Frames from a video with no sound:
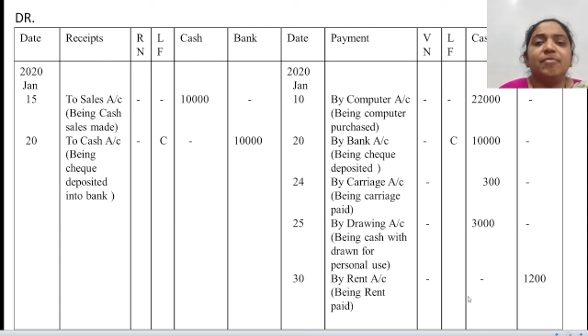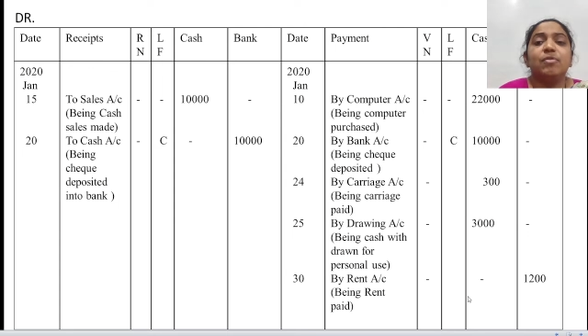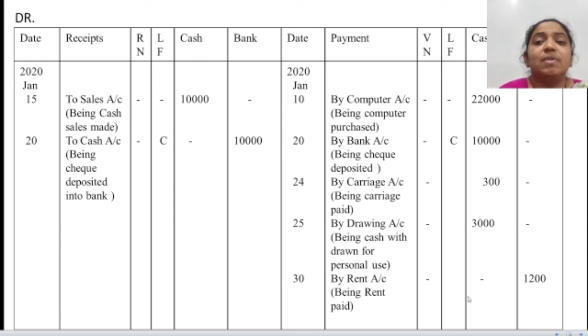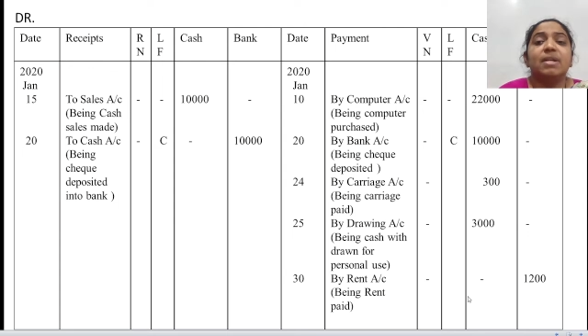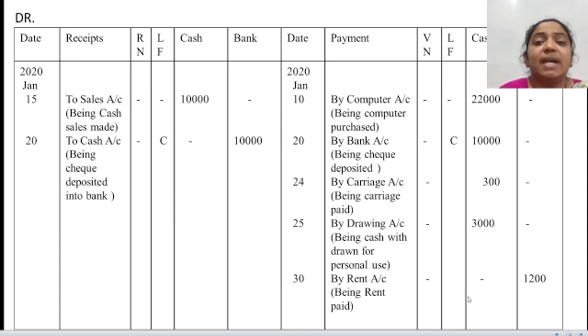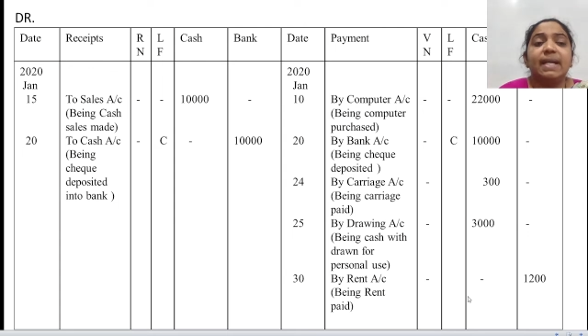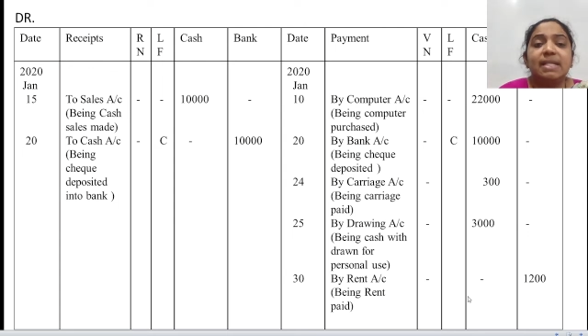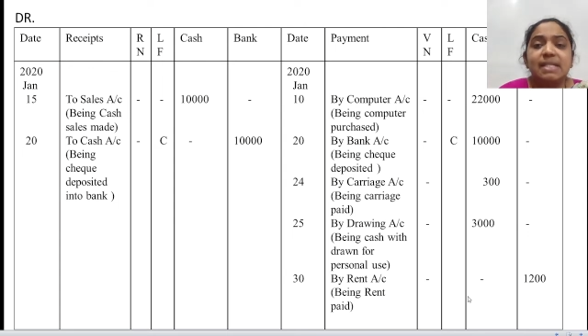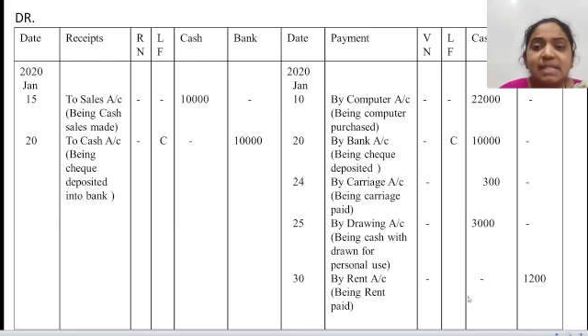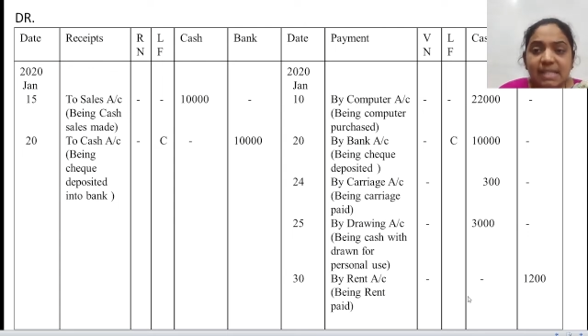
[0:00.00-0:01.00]
you will write
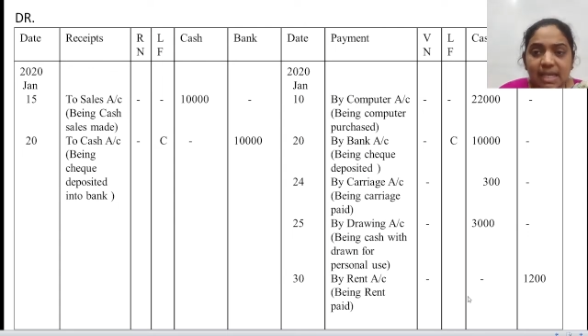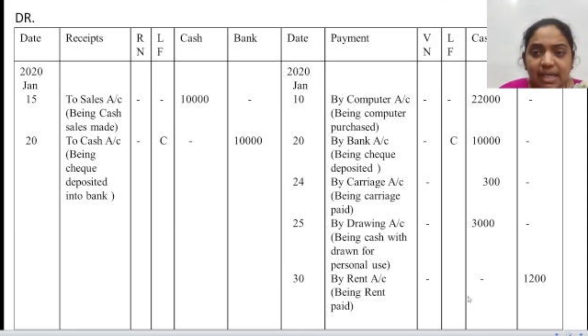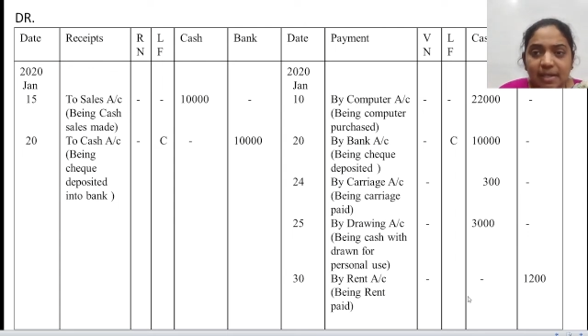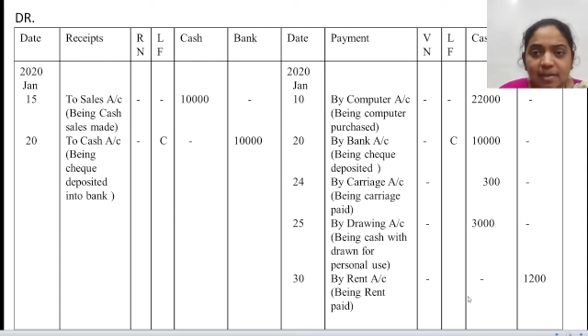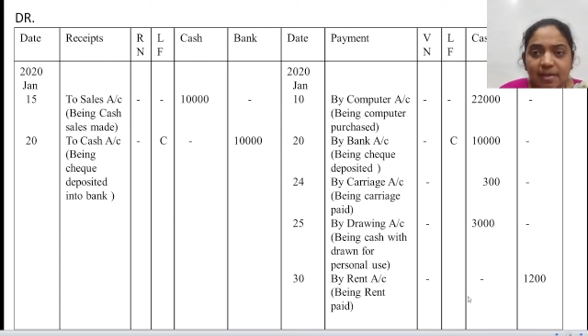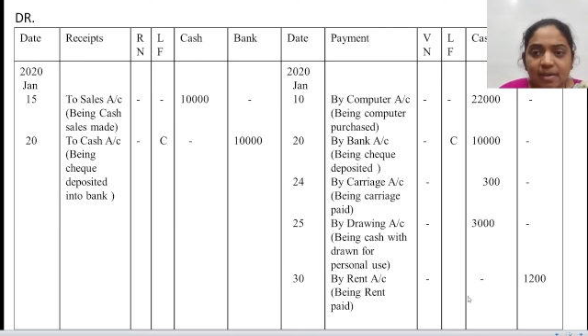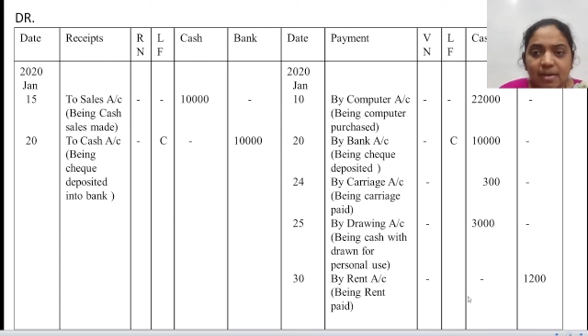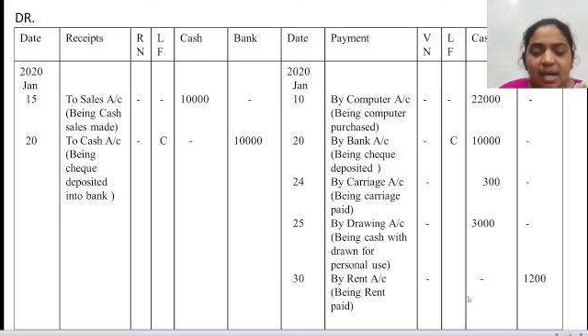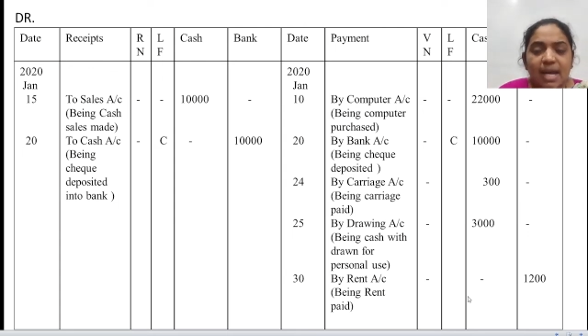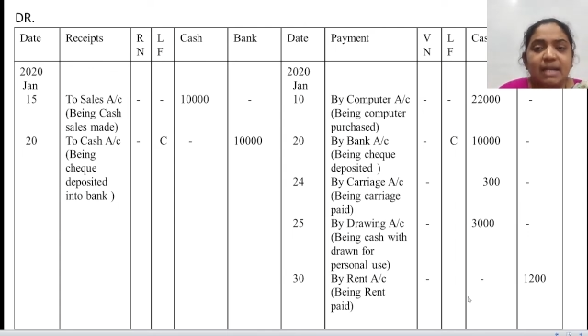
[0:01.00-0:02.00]
C.
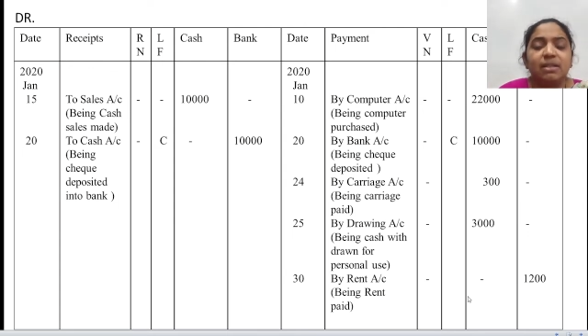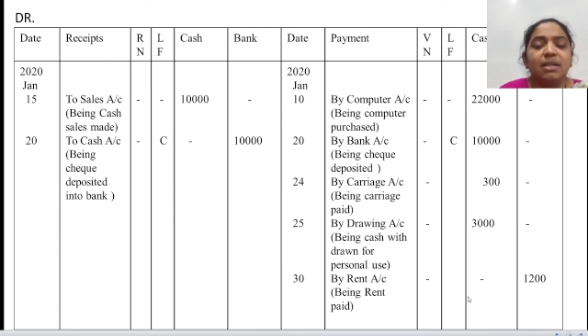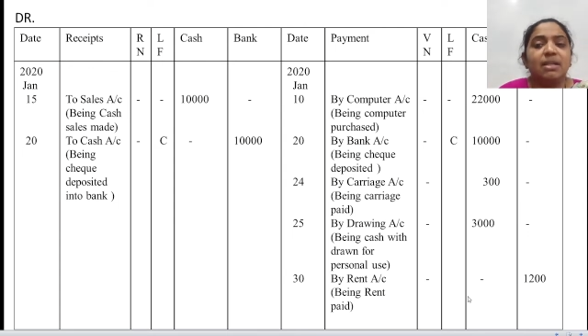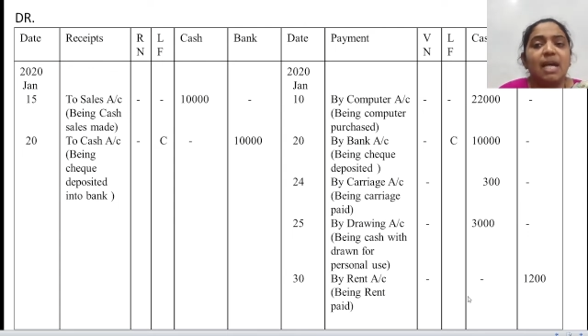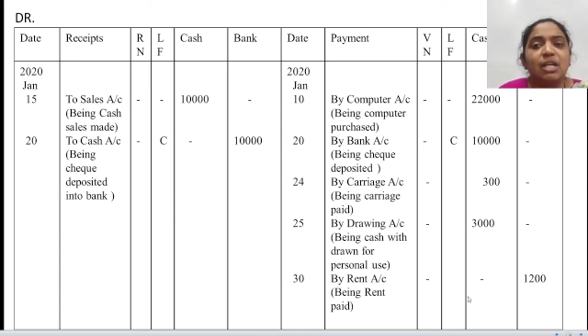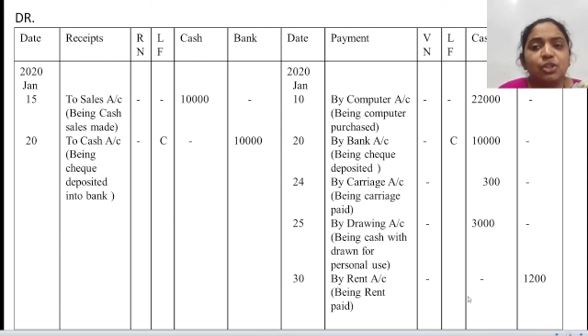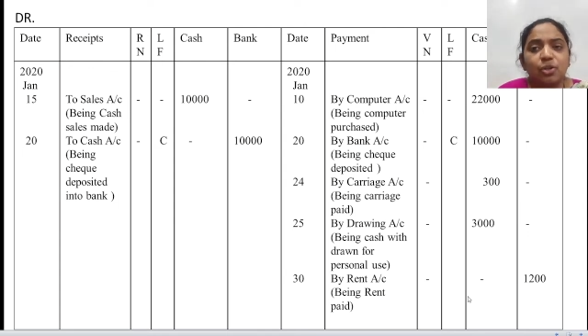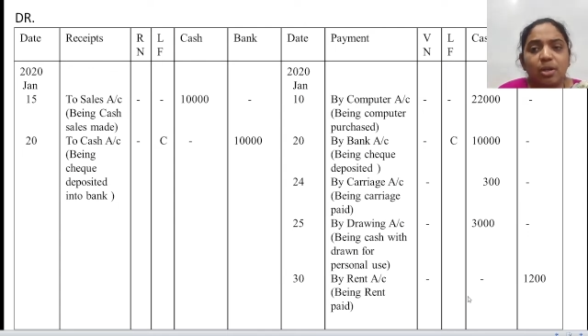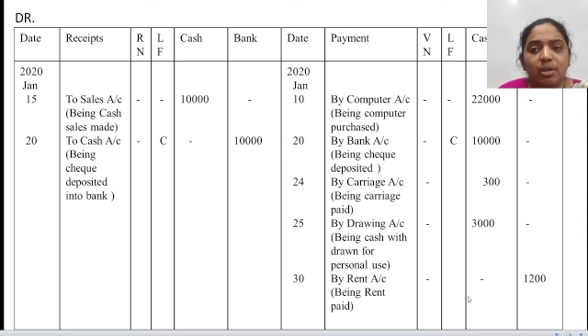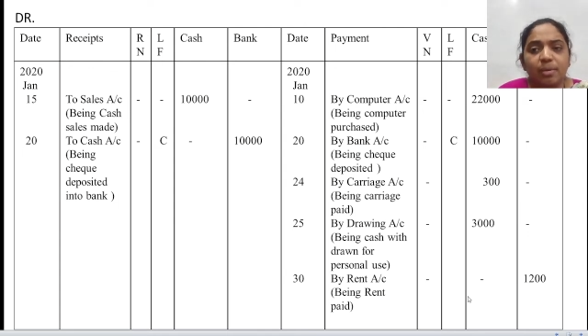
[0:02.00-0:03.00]
And in the cash
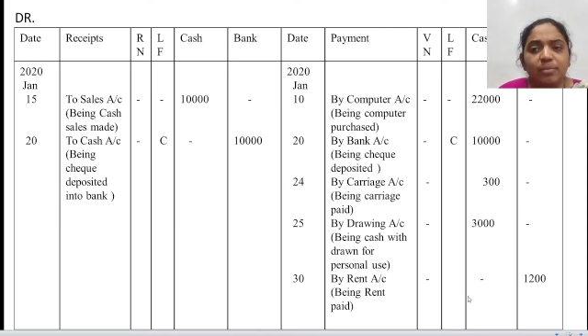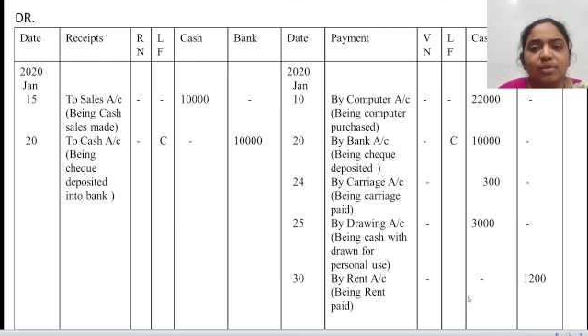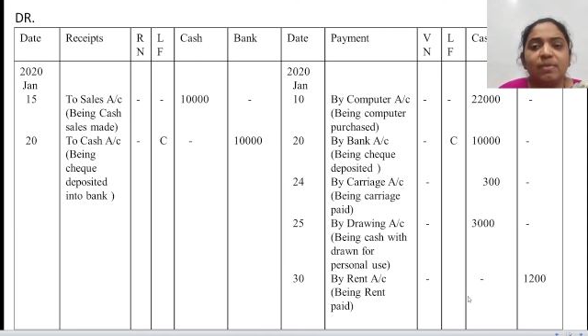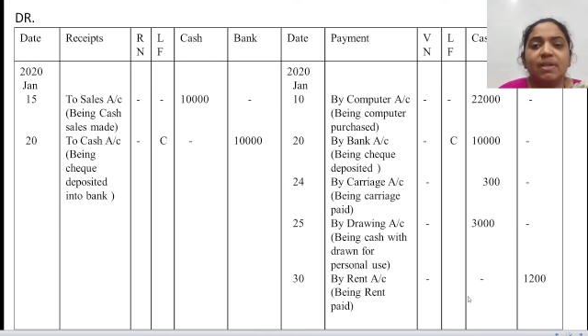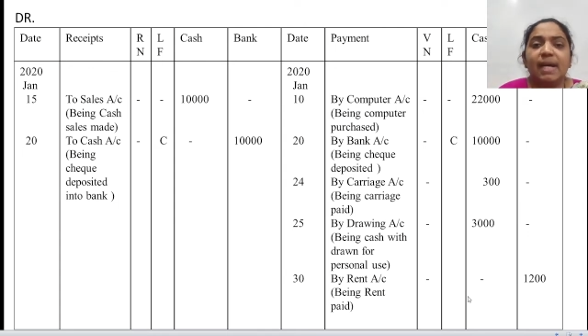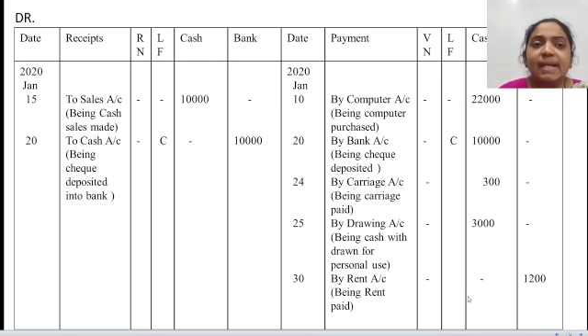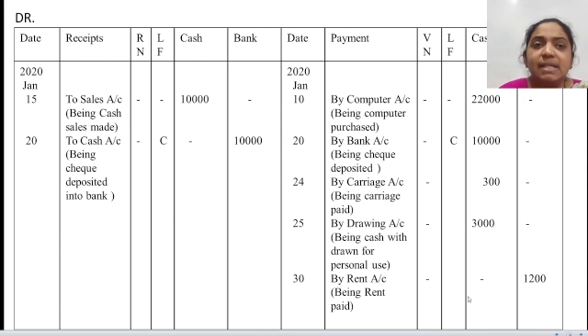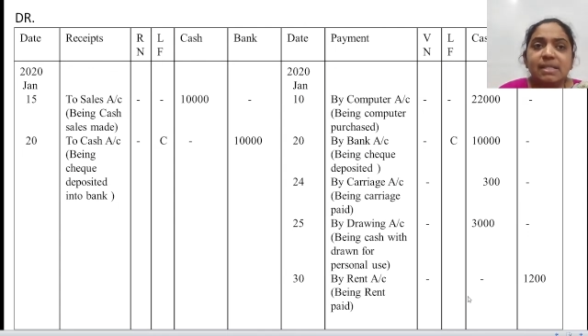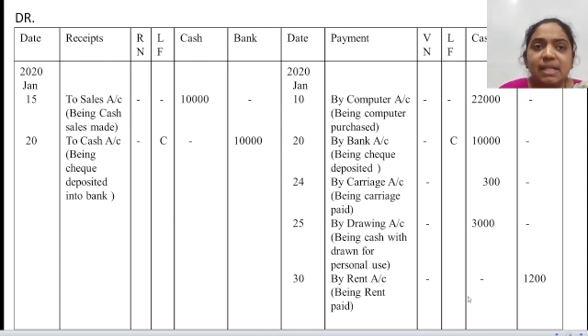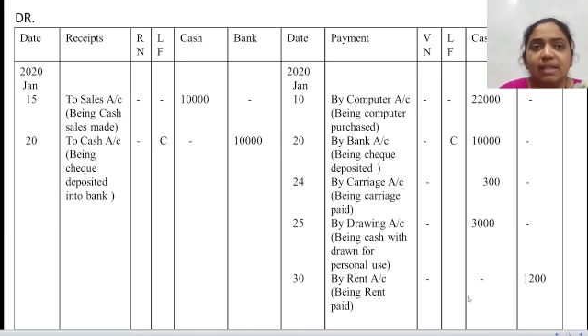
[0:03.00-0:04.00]
column, you will write
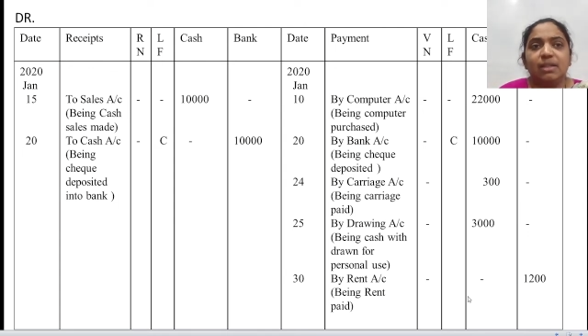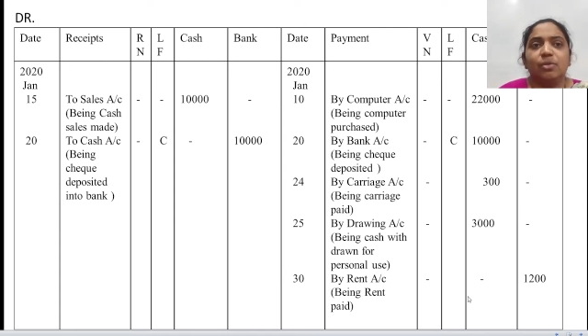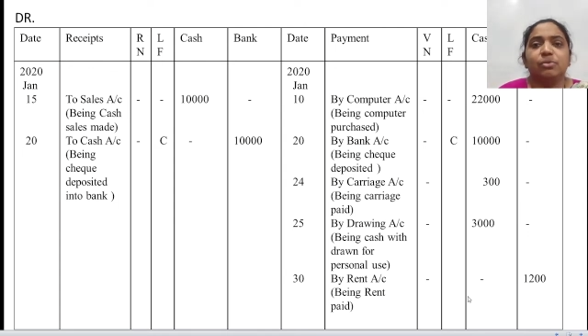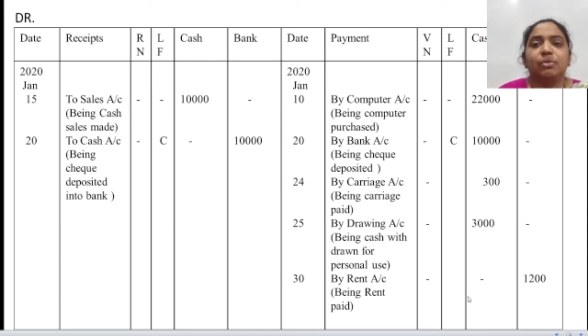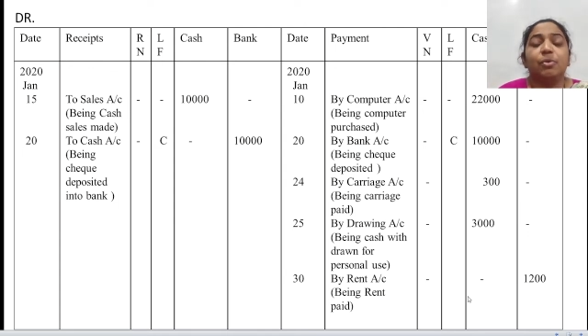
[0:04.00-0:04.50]
10,000.